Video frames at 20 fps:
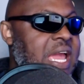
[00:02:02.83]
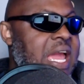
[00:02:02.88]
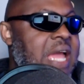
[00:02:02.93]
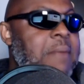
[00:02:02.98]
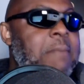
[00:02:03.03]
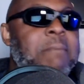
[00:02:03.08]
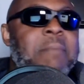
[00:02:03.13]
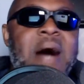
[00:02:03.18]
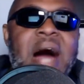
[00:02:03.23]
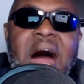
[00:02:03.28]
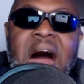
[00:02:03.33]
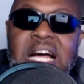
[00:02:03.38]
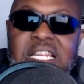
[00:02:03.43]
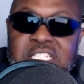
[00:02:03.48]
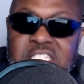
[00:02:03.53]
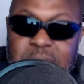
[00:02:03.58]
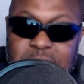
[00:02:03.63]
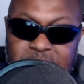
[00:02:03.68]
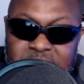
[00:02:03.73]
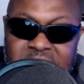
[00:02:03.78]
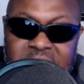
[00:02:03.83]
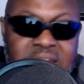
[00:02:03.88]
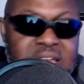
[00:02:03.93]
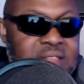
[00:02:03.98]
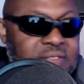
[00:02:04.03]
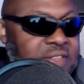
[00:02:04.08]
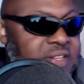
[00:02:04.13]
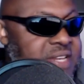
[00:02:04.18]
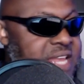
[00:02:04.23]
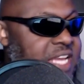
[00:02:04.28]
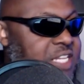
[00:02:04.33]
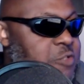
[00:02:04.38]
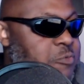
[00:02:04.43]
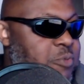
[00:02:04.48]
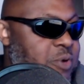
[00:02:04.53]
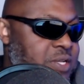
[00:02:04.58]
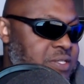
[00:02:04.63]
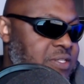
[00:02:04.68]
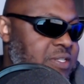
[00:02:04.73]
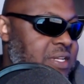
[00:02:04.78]
and possibly the next
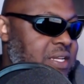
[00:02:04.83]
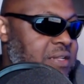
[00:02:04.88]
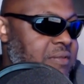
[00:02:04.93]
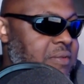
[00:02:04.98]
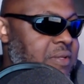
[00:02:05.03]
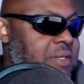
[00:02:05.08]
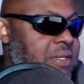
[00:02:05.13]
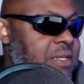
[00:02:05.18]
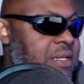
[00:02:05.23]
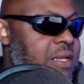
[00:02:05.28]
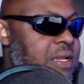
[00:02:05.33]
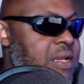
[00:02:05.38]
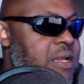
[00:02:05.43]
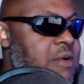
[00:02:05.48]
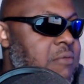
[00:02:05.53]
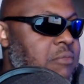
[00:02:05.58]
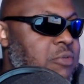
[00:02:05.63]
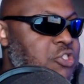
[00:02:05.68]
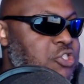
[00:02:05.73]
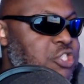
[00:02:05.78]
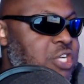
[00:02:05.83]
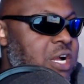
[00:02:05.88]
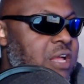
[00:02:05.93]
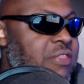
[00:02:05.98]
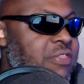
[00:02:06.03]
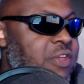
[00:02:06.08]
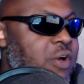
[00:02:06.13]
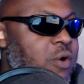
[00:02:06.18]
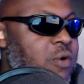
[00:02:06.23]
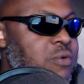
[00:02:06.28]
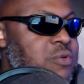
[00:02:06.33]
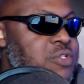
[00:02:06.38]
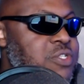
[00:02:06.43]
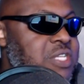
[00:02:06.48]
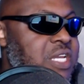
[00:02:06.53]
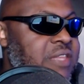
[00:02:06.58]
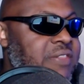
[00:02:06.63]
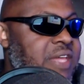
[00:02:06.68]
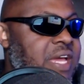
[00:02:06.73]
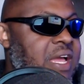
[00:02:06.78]
president. Merchan, though,
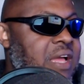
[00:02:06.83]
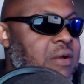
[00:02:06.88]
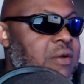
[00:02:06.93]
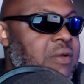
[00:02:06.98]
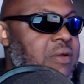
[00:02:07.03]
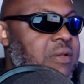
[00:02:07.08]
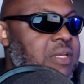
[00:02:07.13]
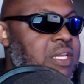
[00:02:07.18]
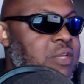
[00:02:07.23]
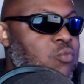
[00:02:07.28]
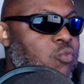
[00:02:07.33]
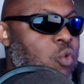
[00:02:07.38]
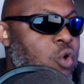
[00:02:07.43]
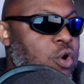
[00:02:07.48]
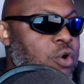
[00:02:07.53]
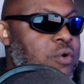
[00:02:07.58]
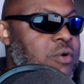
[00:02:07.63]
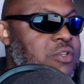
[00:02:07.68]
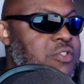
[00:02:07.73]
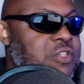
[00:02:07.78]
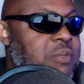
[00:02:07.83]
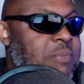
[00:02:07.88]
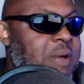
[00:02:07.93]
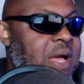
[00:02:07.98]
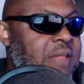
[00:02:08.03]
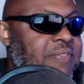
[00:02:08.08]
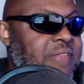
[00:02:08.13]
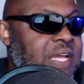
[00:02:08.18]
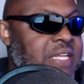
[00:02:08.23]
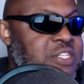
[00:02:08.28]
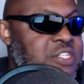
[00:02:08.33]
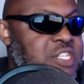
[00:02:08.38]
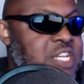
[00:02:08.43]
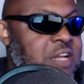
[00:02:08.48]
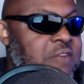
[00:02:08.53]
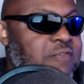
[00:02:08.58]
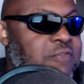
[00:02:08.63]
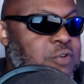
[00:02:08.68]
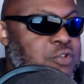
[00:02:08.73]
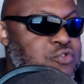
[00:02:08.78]
said that he worries about that
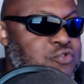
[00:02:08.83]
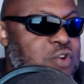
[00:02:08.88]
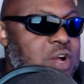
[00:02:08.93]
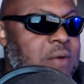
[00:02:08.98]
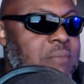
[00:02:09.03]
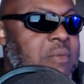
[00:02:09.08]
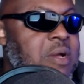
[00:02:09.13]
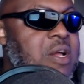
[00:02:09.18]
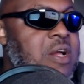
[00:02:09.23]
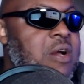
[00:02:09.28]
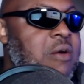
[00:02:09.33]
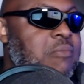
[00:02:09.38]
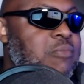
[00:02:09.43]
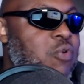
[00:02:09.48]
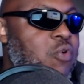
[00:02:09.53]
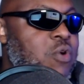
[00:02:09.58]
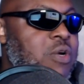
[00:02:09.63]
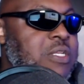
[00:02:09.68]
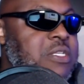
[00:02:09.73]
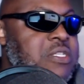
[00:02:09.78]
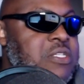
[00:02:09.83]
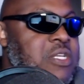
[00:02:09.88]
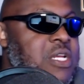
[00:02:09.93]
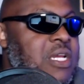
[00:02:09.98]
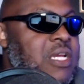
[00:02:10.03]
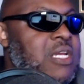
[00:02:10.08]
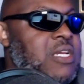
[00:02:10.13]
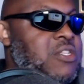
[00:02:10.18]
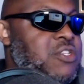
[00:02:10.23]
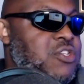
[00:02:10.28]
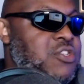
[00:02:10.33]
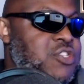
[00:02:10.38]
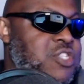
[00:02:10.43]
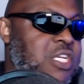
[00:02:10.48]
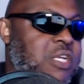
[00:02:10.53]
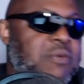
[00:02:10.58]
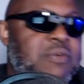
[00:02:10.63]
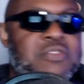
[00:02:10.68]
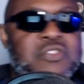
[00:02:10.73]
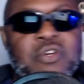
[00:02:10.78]
step for Trump, pointing to
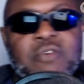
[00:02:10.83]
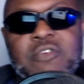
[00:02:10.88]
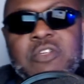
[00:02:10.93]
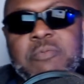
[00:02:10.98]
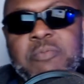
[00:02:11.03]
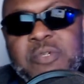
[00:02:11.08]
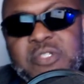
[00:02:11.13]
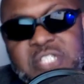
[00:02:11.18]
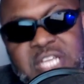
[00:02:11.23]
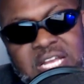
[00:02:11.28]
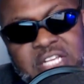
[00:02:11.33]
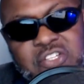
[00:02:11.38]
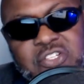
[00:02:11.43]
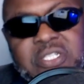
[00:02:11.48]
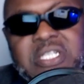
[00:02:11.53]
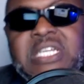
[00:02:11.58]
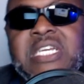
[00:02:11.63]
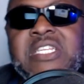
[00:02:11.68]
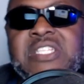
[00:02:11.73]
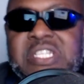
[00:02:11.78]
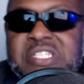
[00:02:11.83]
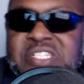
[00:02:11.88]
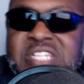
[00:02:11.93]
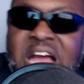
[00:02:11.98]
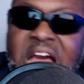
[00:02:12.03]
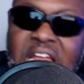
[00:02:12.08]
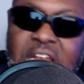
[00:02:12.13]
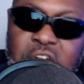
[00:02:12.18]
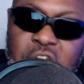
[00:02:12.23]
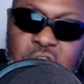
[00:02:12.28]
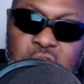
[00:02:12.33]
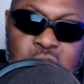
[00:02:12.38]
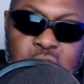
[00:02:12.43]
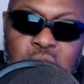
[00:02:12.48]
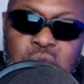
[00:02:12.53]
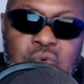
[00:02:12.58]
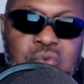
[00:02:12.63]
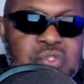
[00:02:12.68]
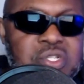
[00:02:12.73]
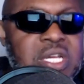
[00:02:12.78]
Secret Service protection. He does not
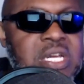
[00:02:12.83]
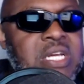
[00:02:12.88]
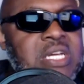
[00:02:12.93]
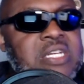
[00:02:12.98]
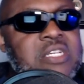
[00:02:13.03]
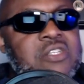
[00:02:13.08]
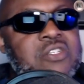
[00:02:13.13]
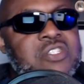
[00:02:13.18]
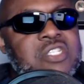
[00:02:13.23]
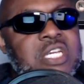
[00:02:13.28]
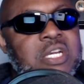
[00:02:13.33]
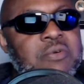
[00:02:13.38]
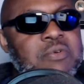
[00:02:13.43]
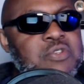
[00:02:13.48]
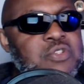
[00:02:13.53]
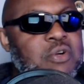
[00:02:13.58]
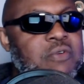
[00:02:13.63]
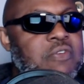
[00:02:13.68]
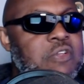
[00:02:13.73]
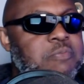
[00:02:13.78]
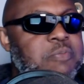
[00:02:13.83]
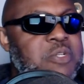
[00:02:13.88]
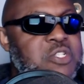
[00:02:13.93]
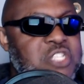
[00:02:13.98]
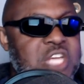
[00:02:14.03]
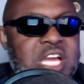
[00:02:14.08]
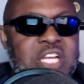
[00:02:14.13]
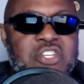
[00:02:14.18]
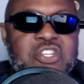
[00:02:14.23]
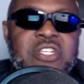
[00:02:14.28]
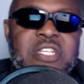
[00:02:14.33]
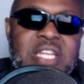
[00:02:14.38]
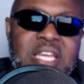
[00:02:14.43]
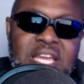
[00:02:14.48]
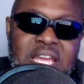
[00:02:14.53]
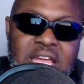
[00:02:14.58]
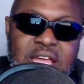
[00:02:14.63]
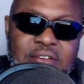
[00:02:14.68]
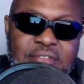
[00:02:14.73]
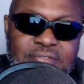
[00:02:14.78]
lose Secret Service protection
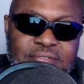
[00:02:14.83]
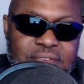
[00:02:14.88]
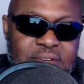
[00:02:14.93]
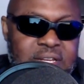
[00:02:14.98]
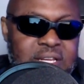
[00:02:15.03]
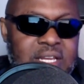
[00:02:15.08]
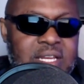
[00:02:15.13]
if